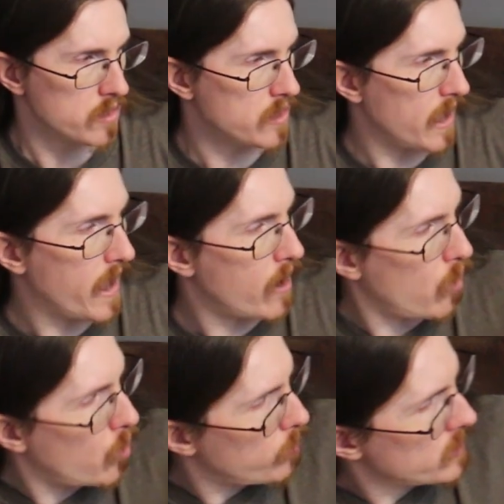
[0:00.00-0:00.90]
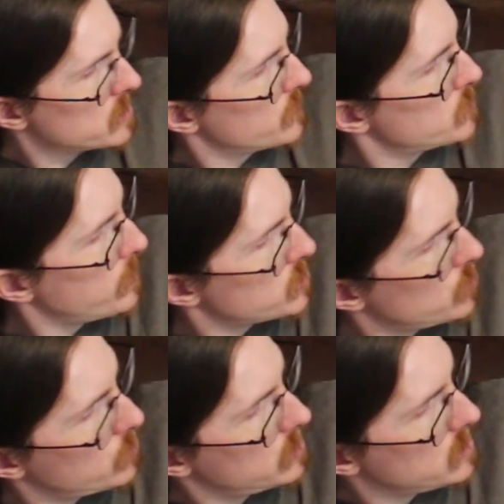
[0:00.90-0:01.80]
they had a whole bunch of
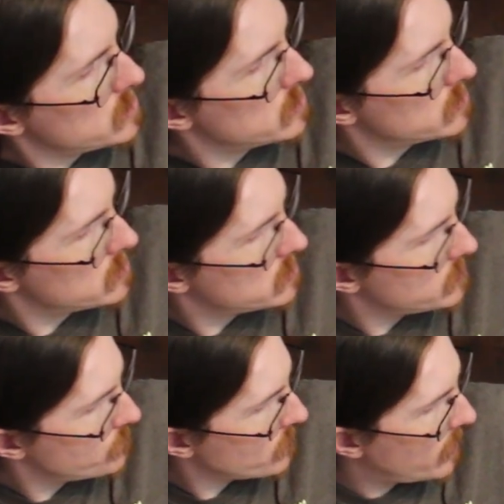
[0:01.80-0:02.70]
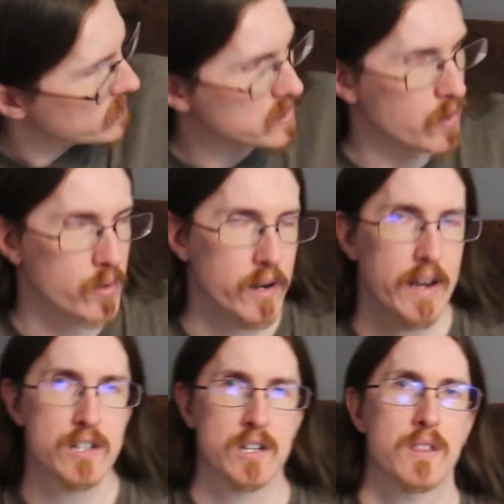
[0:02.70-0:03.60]
special releases as they were
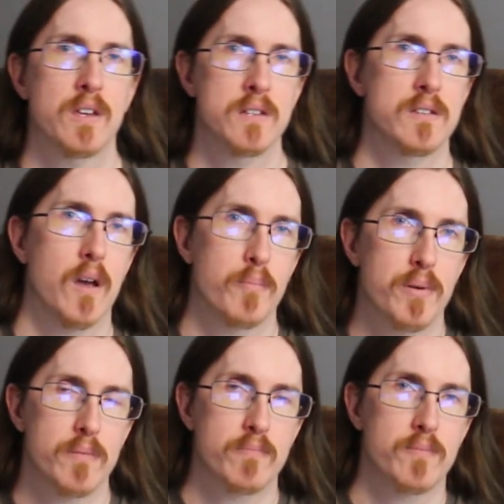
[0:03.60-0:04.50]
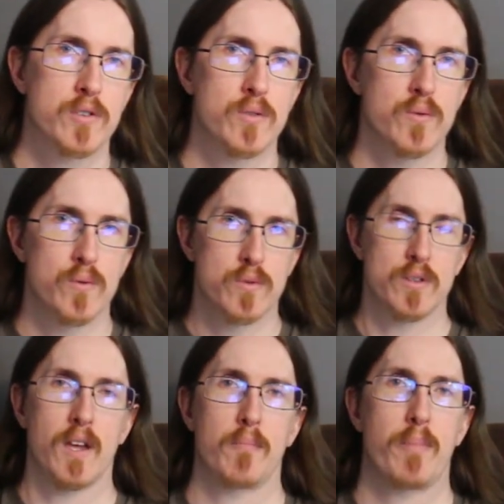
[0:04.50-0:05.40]
aging things up to
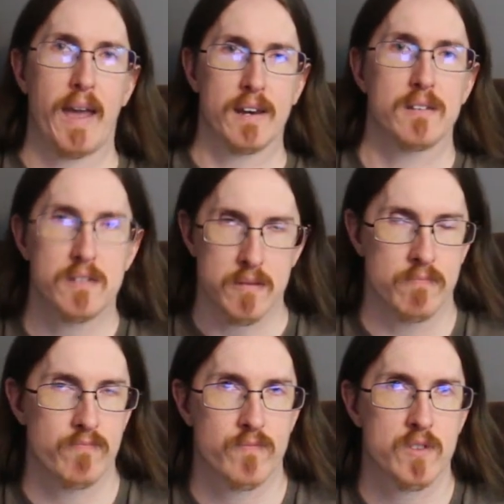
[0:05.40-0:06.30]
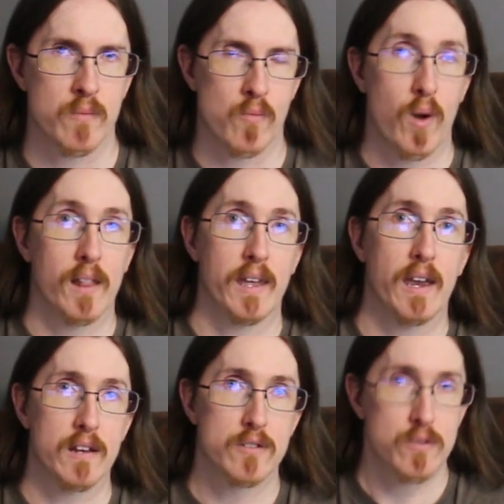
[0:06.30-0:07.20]
get back to some
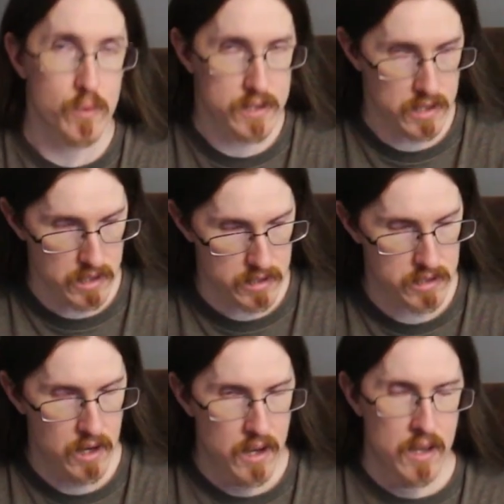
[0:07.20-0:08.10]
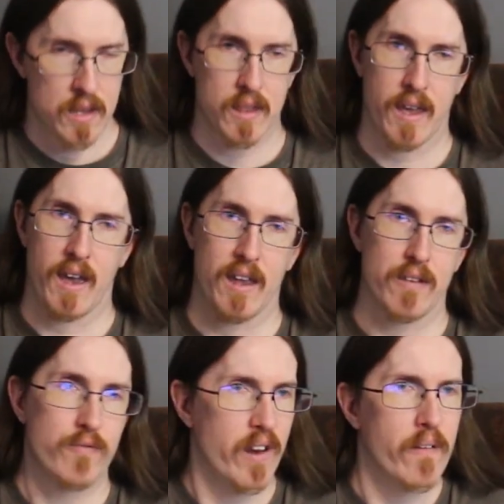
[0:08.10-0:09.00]
well-aged whiskeys. They
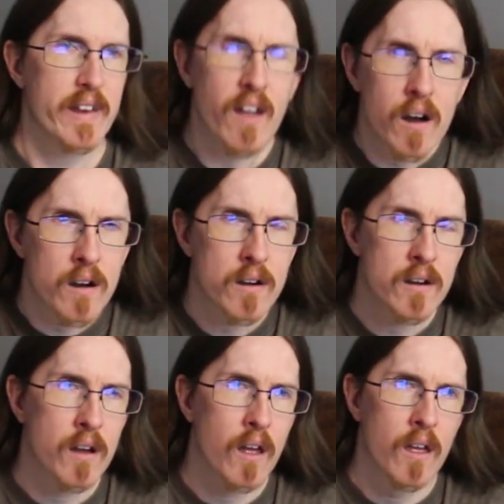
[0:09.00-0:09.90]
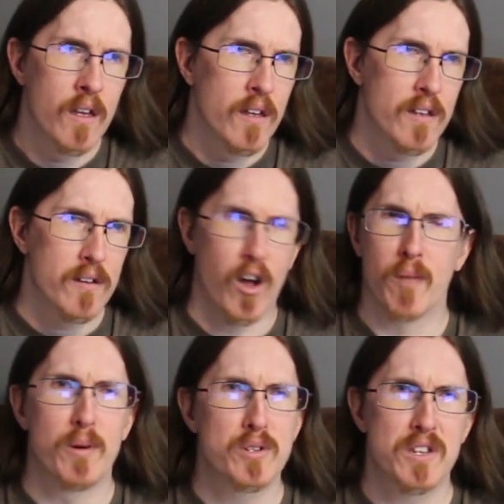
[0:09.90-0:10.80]
had Very Young,
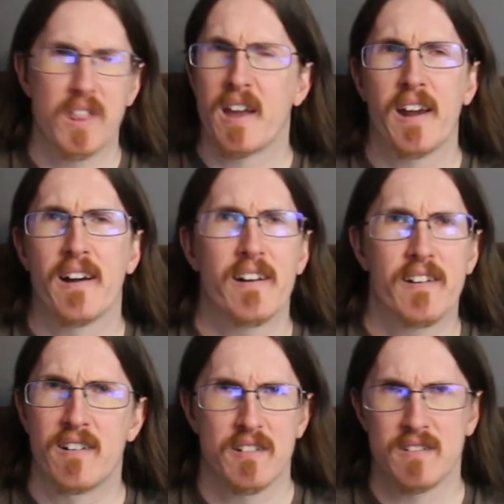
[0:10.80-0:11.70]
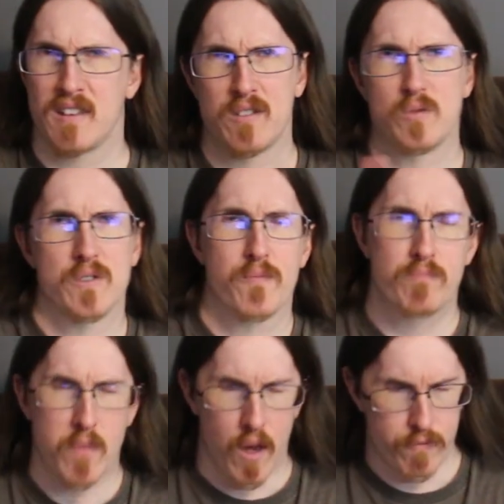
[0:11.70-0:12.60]
Almost There. There was a
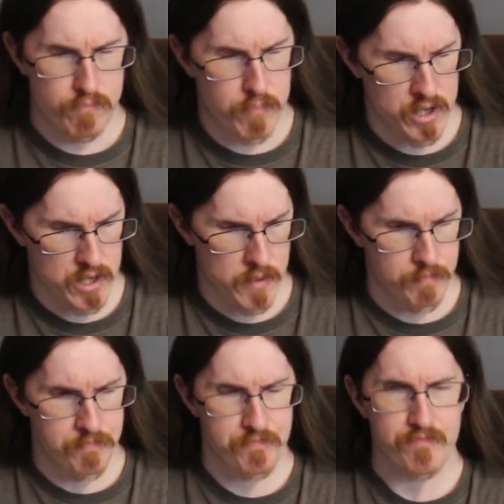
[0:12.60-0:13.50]
bunch of them.